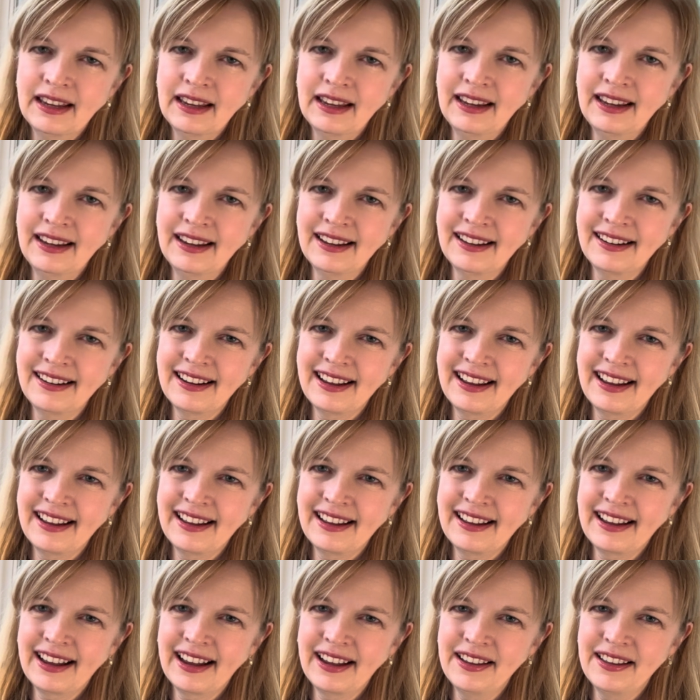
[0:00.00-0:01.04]
And
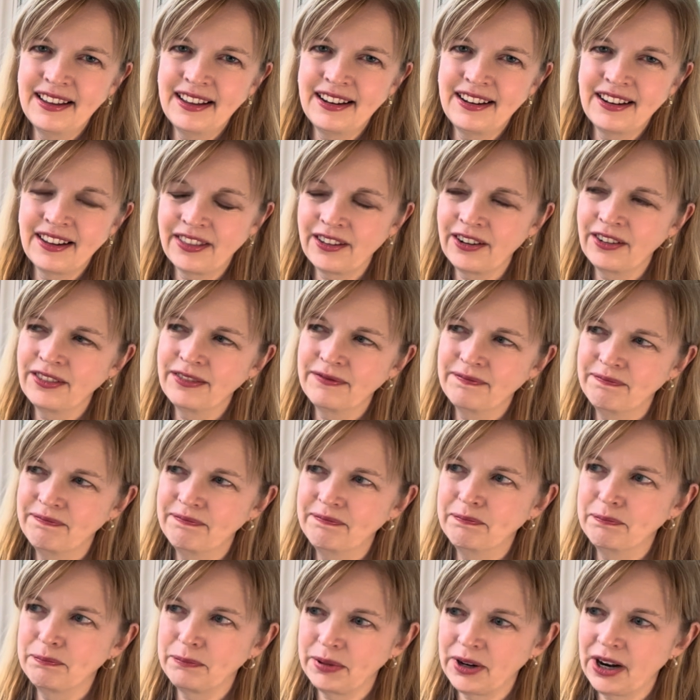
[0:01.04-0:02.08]
I
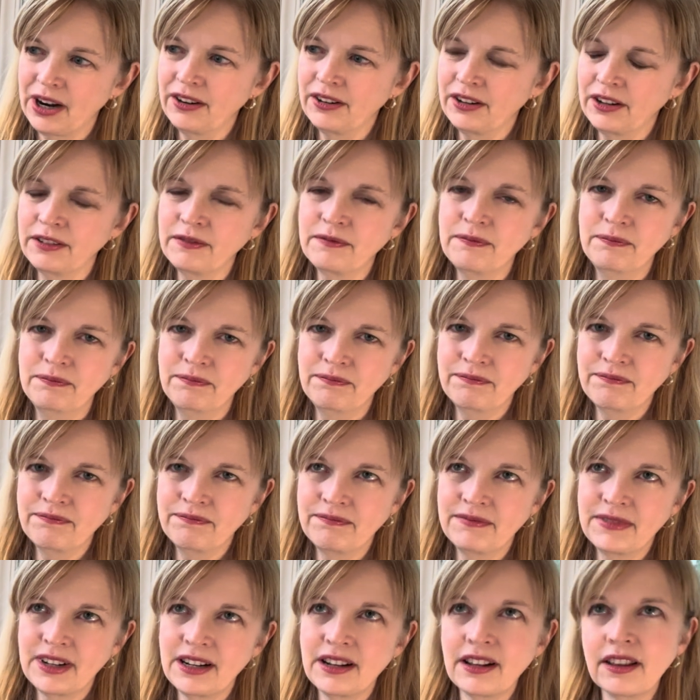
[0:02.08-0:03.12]
part of
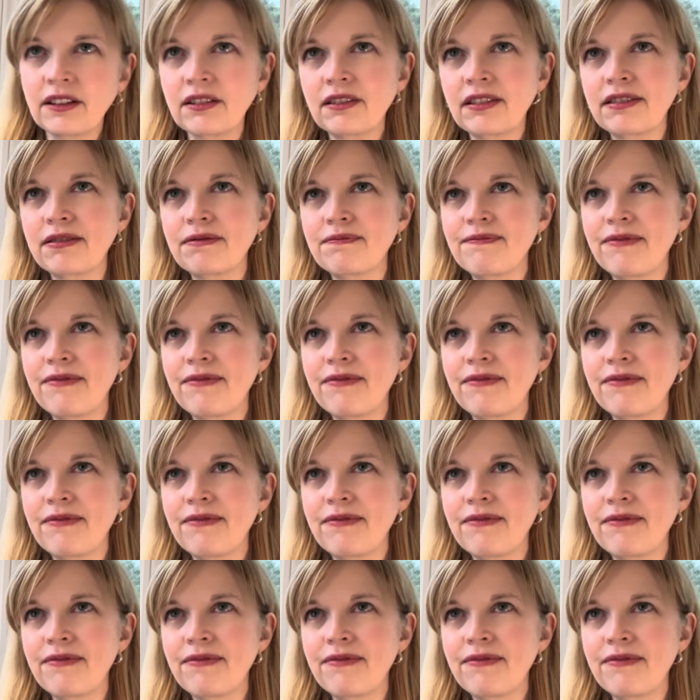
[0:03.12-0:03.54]
another